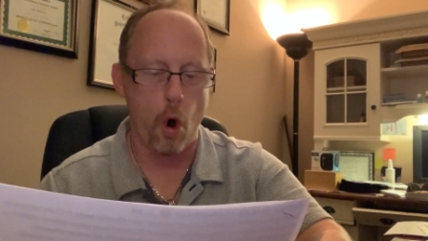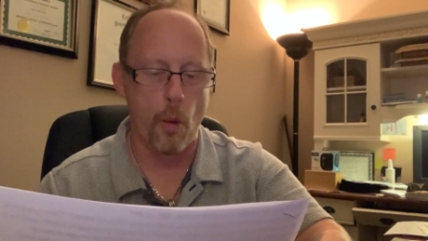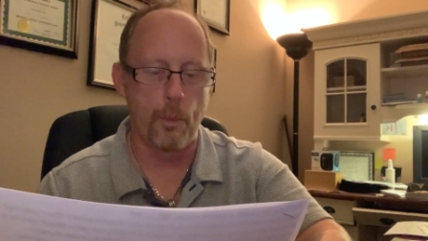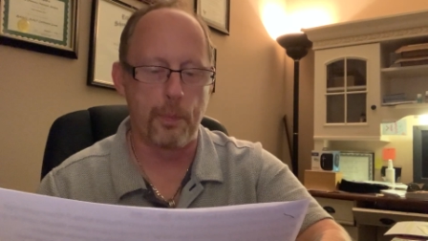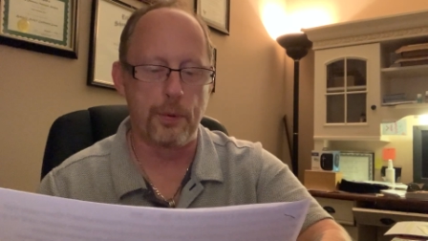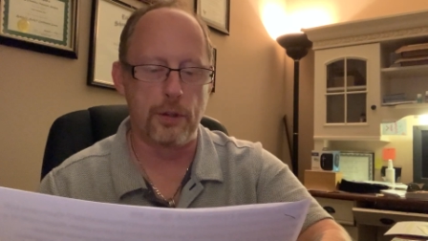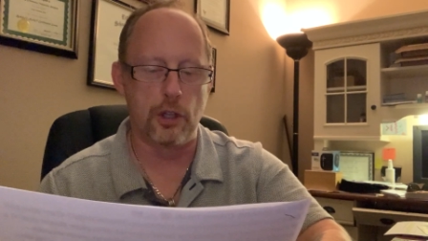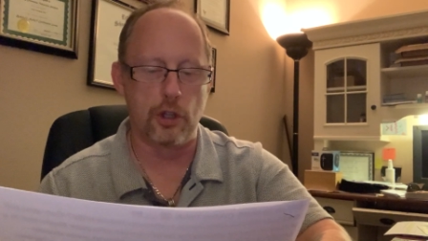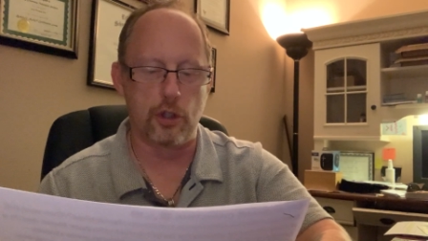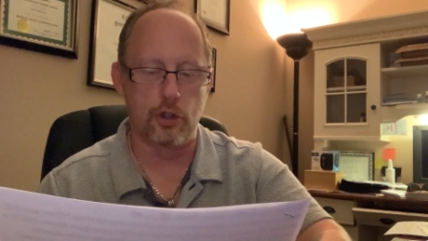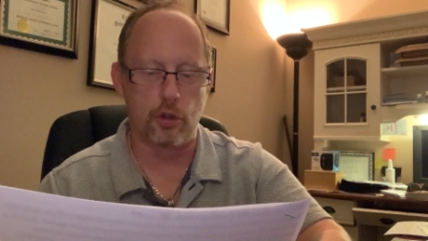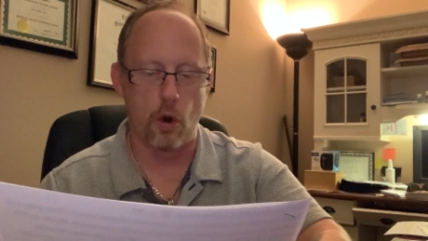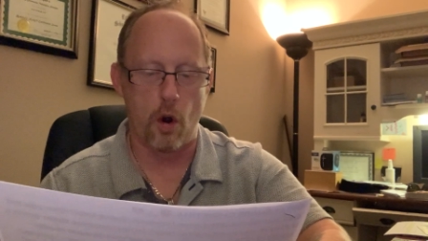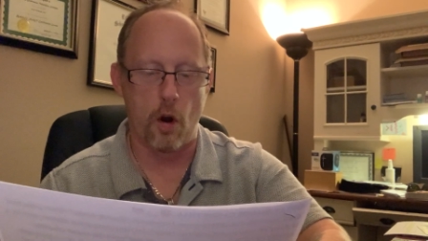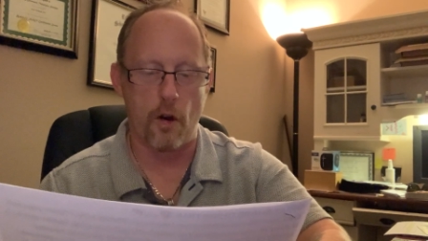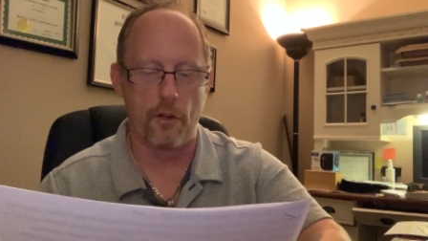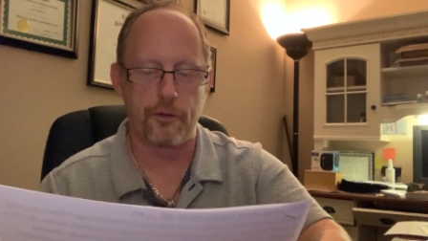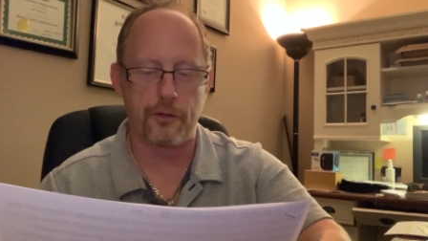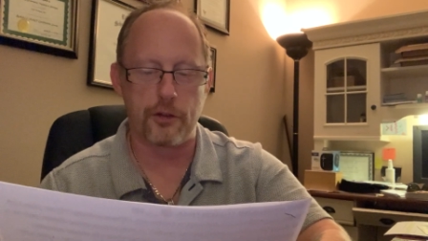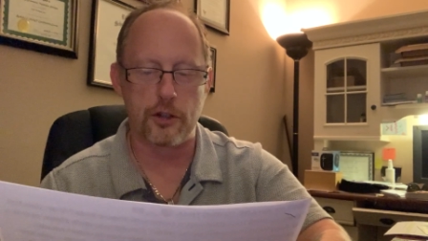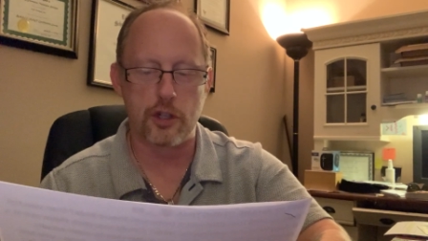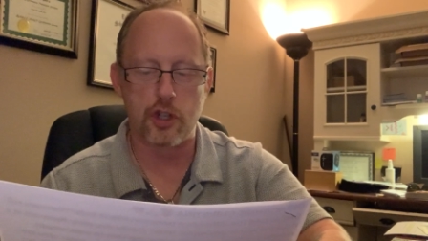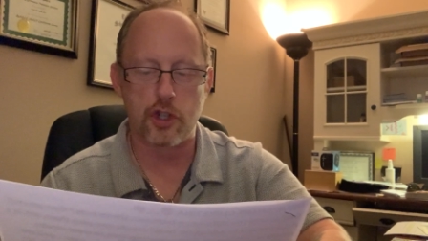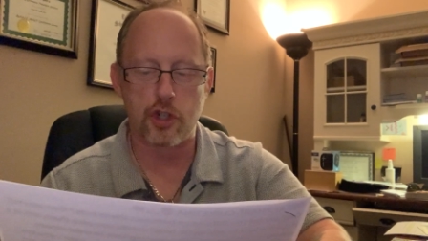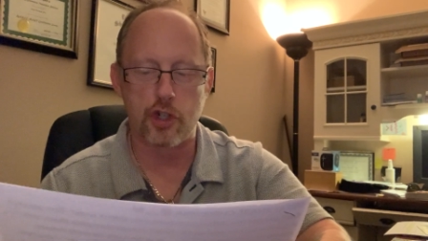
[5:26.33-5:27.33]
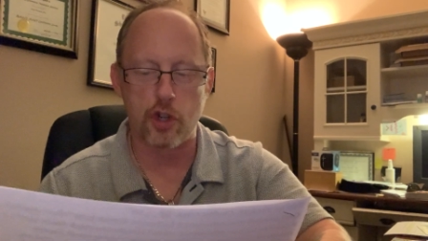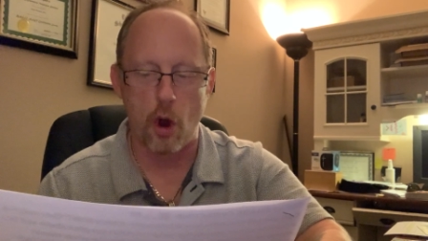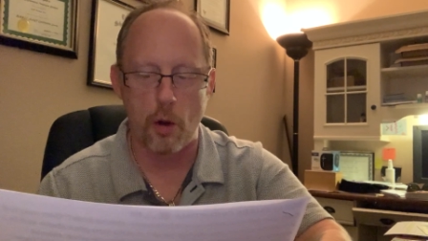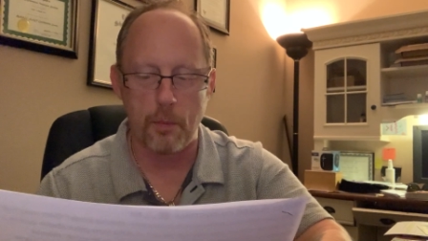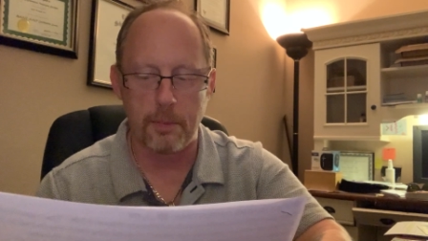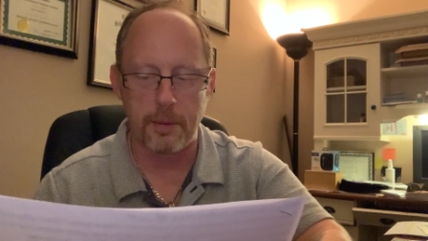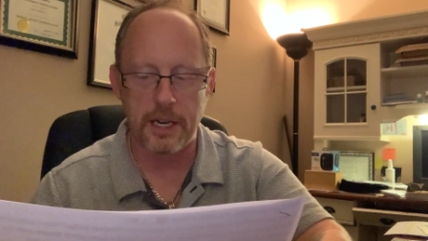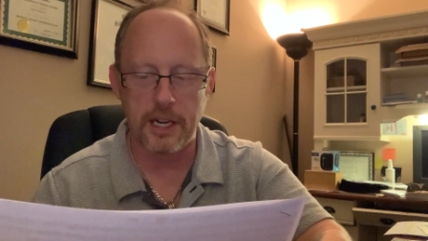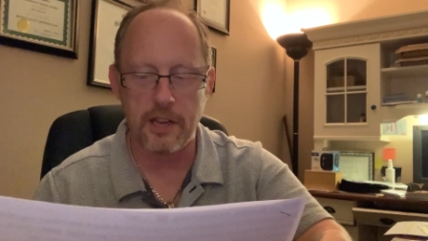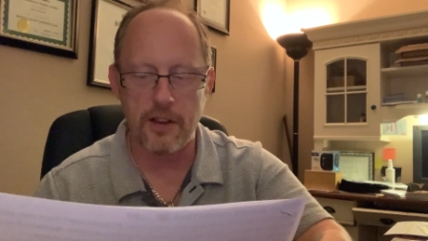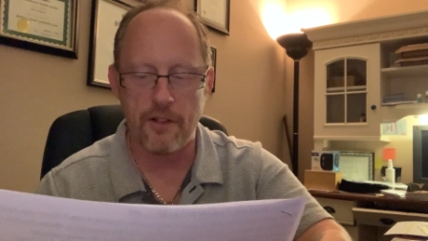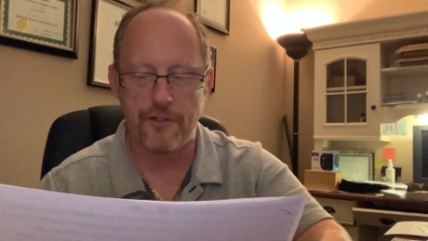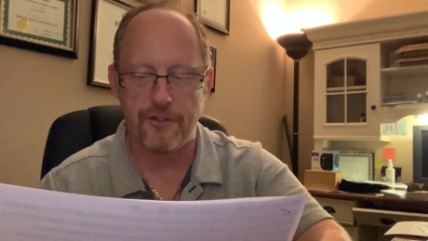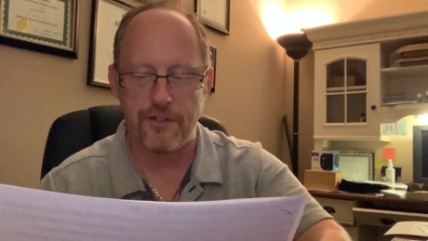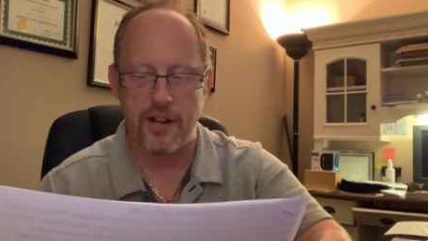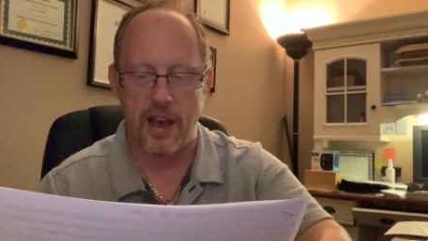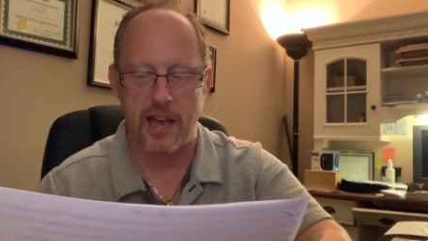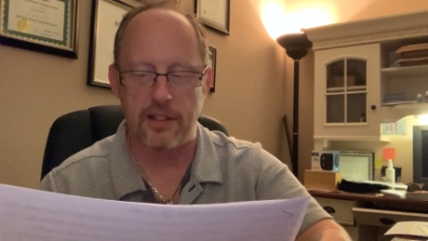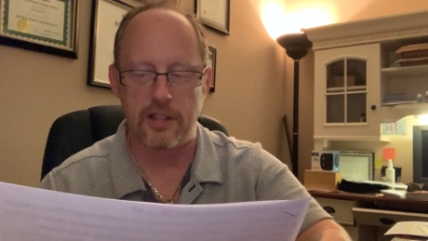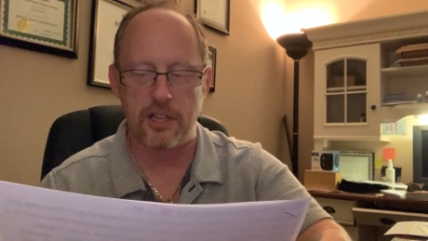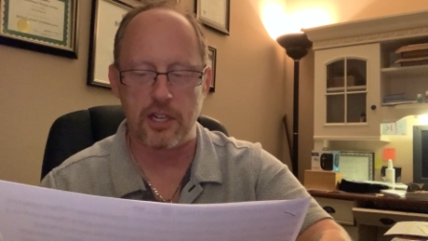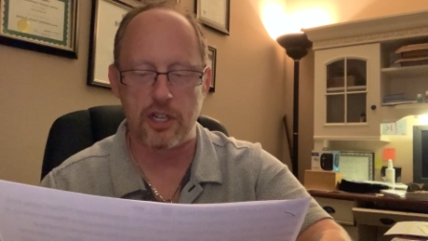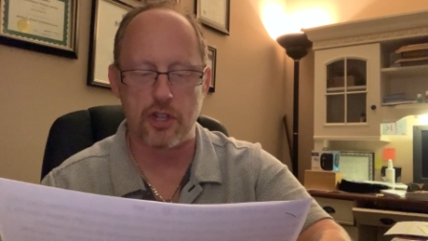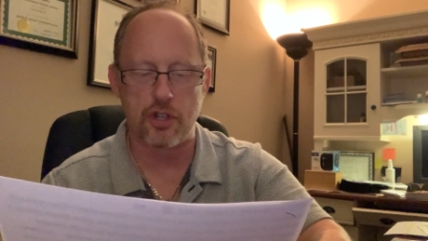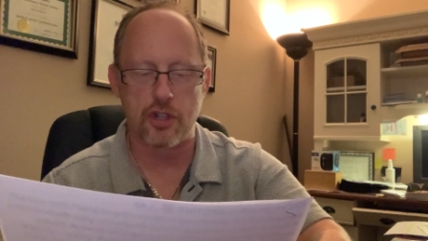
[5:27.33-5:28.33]
open the door for so many
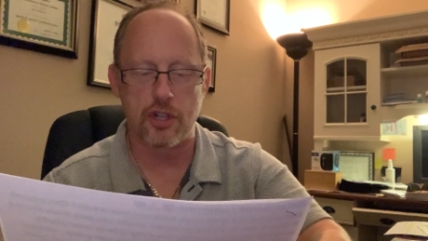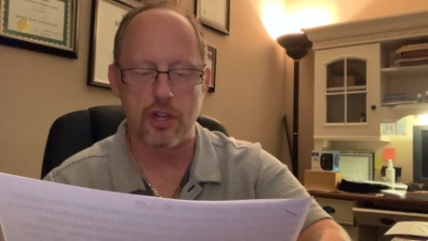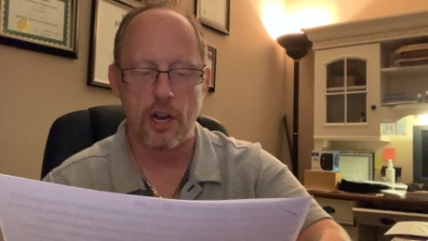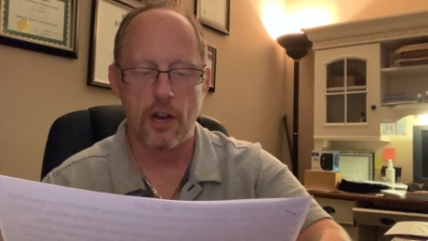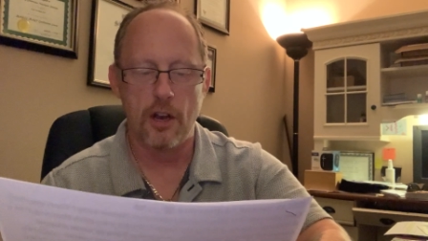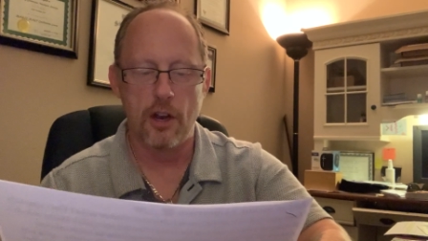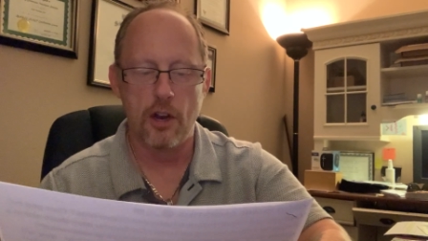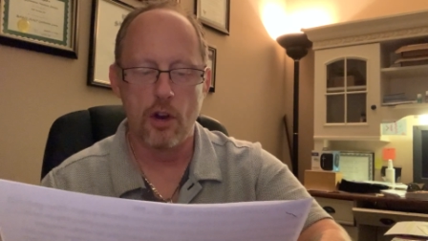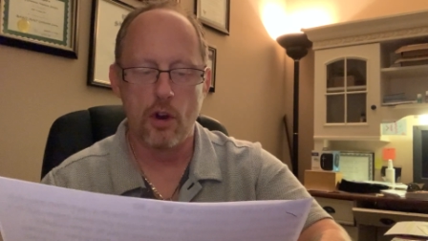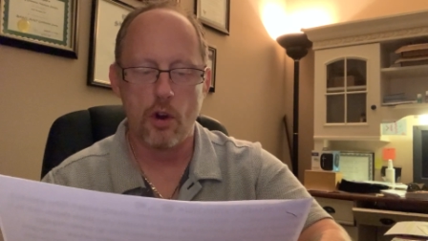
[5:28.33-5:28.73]
offenders